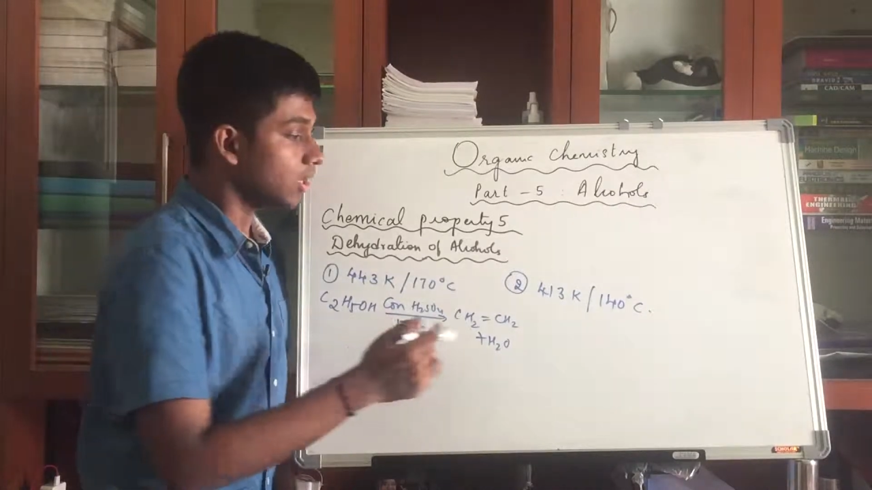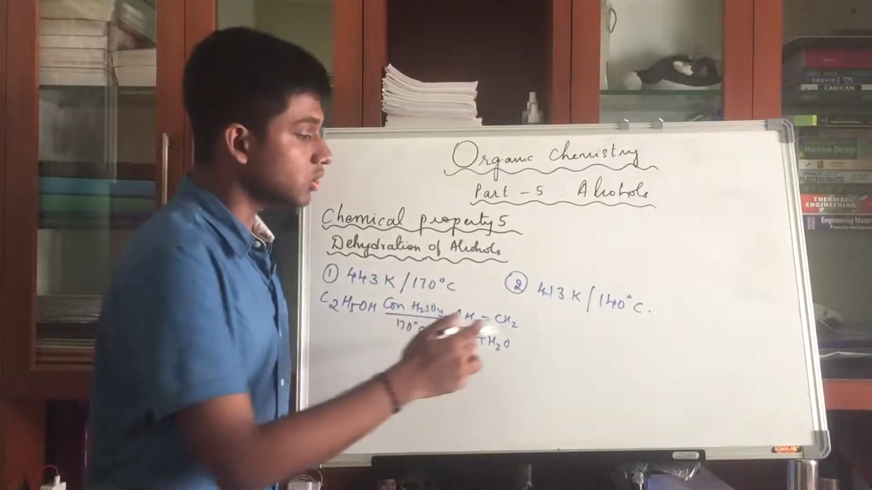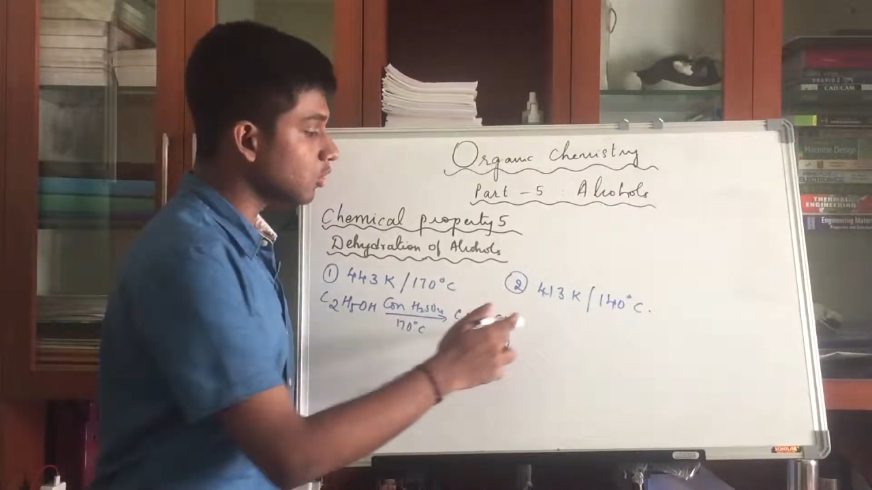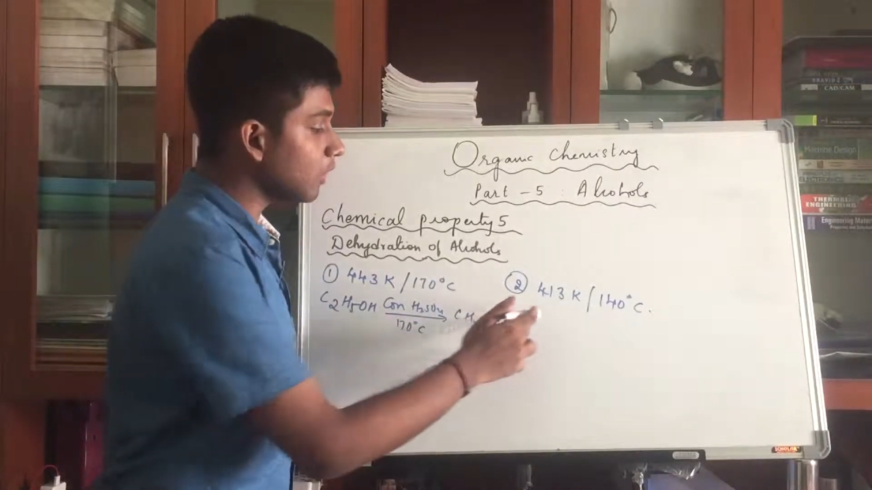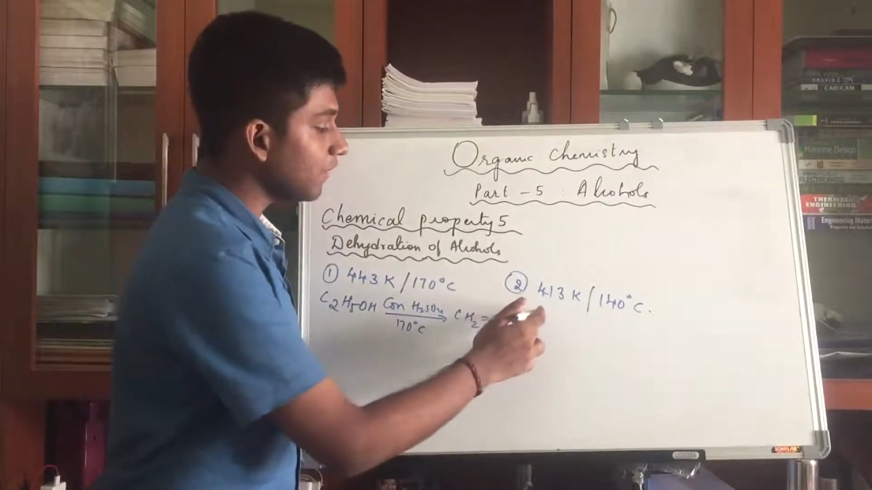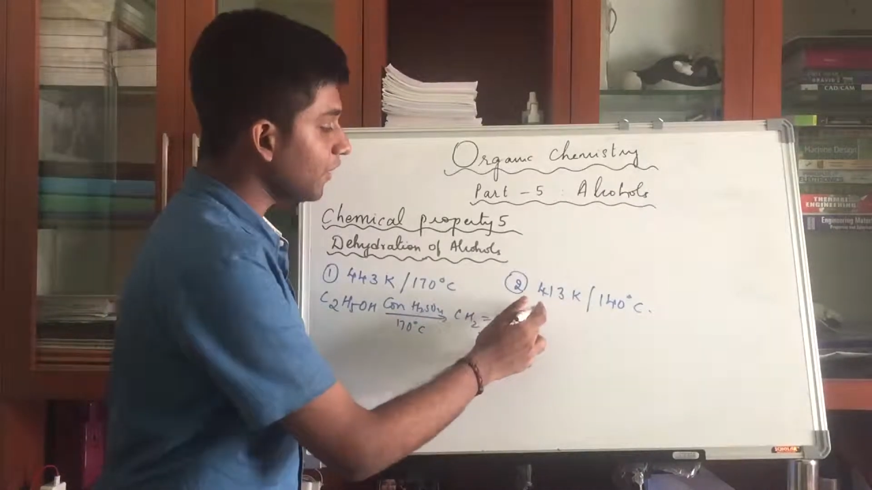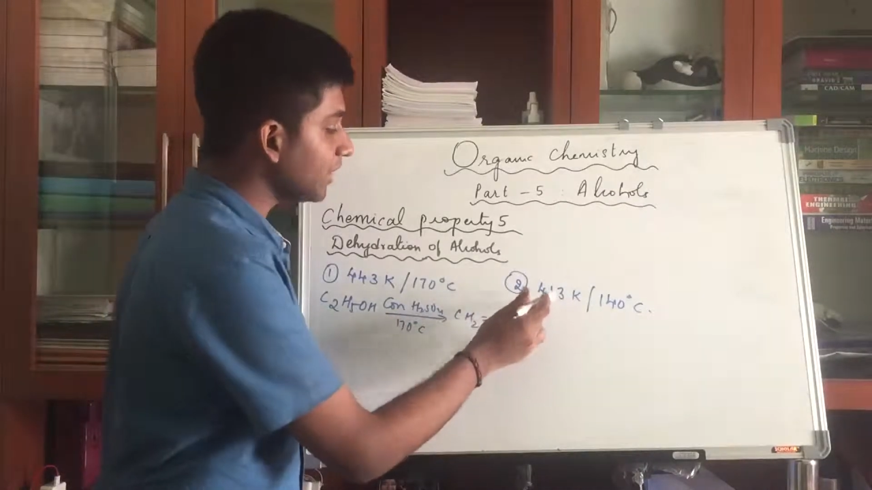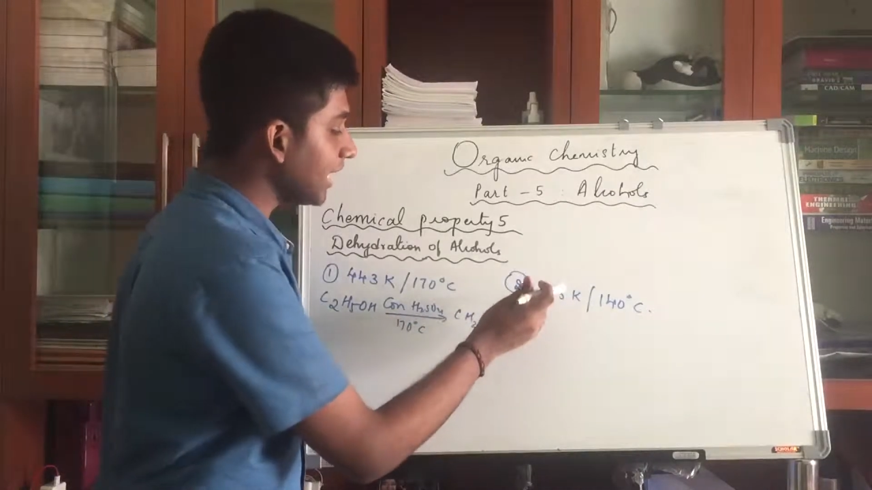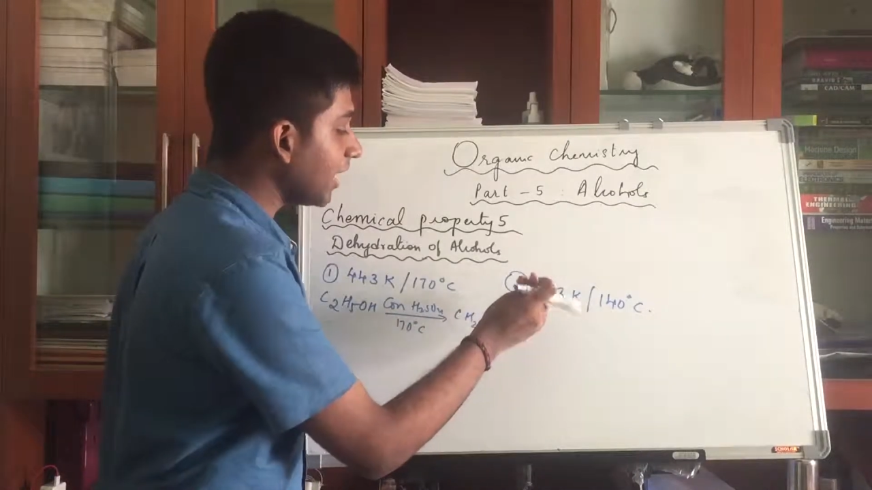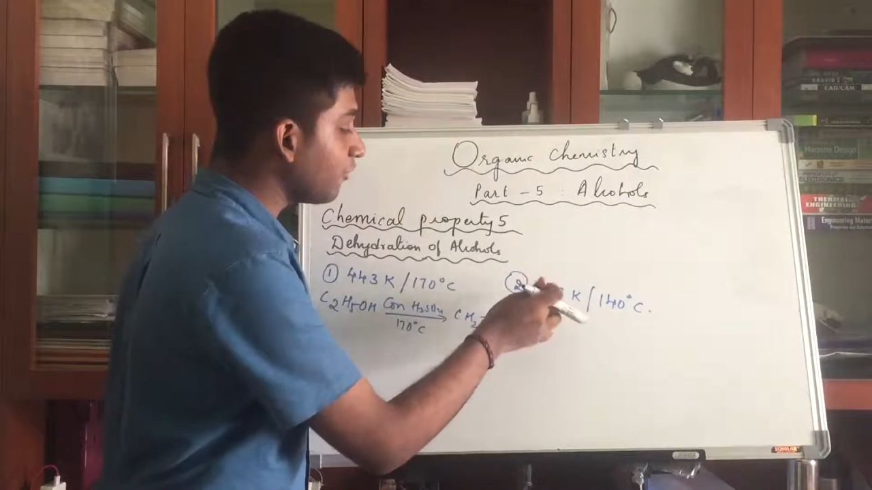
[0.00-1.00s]
So if you
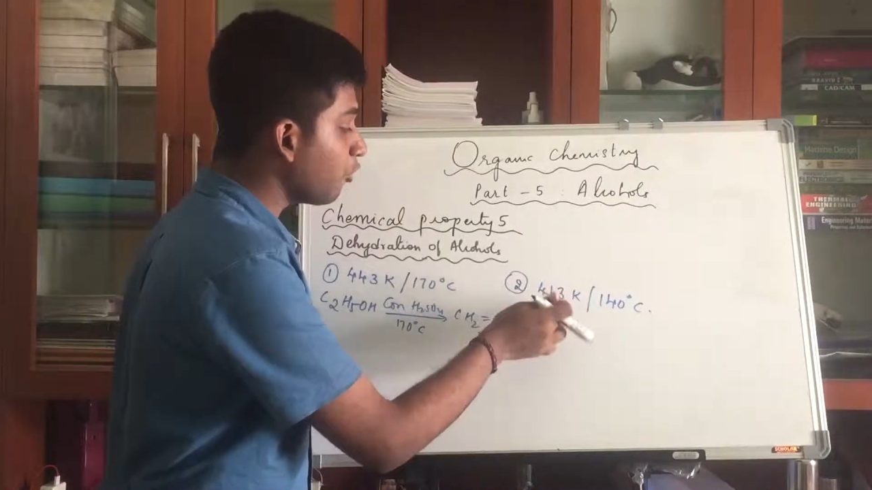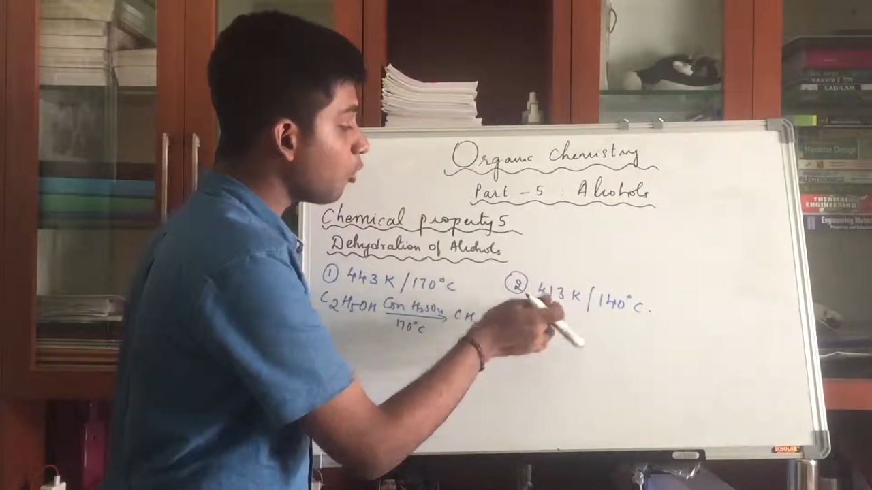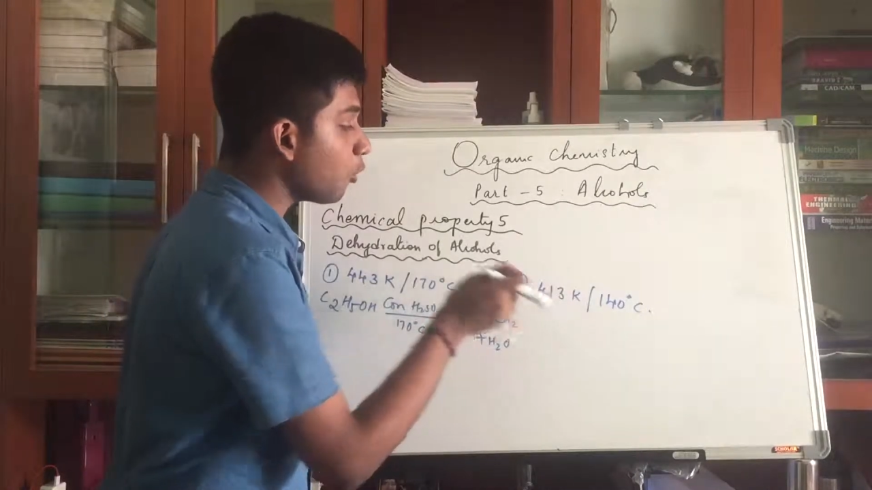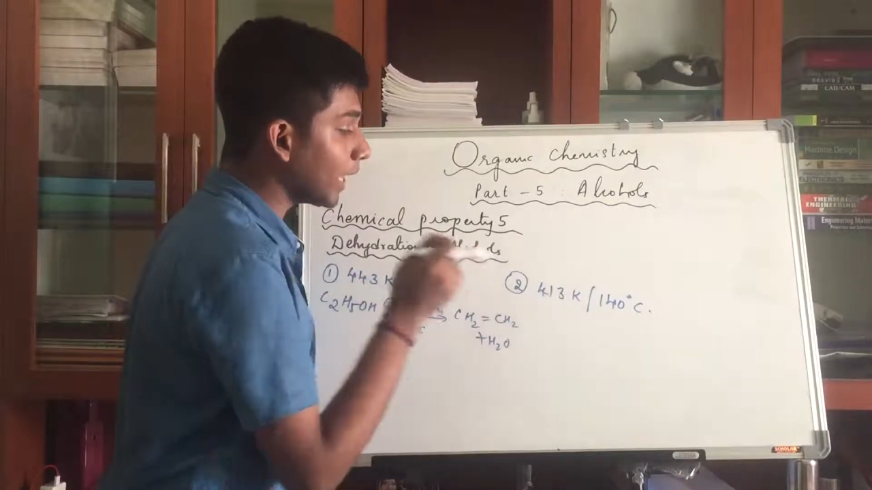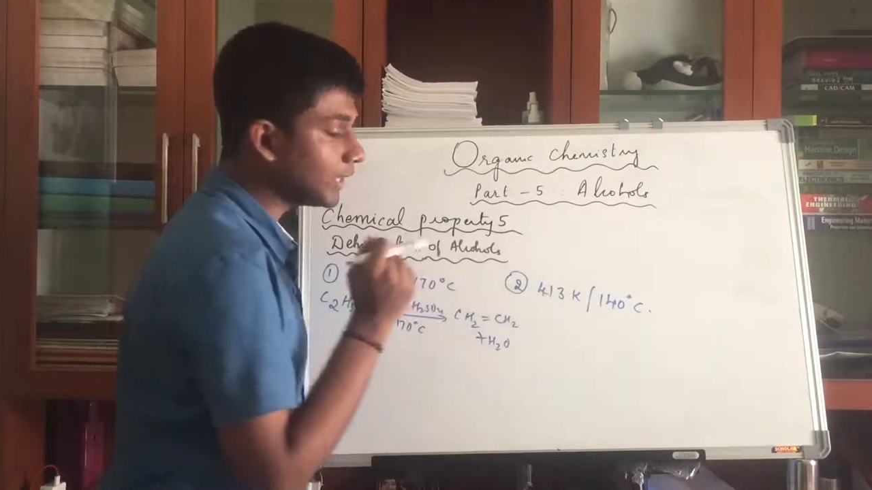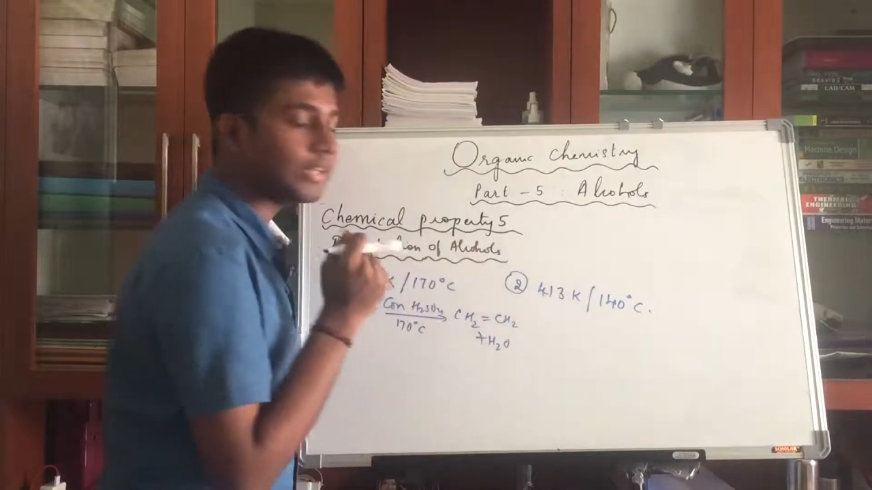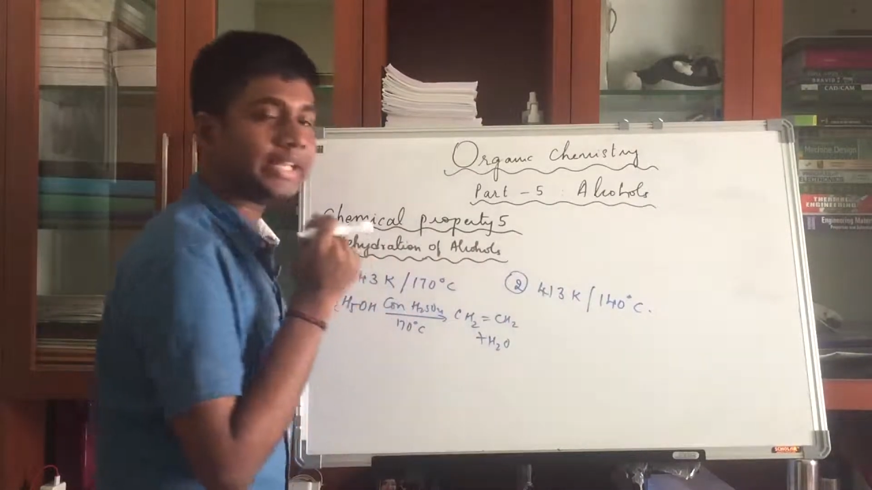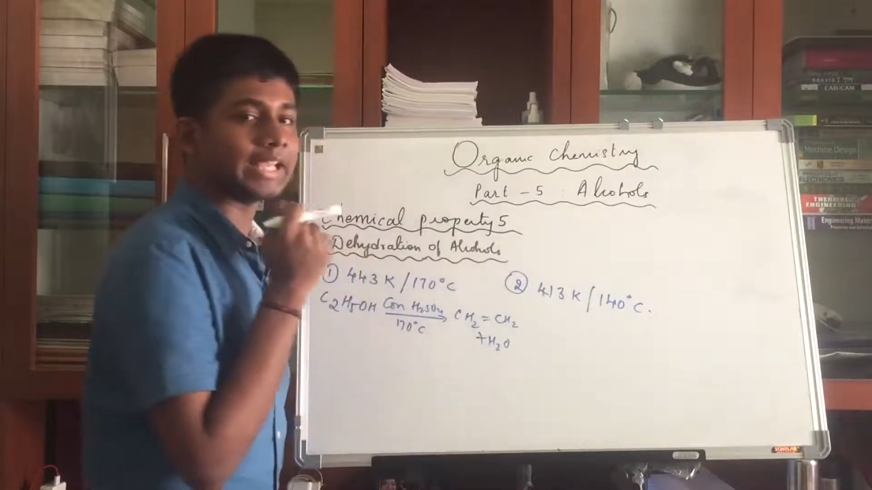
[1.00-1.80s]
take 413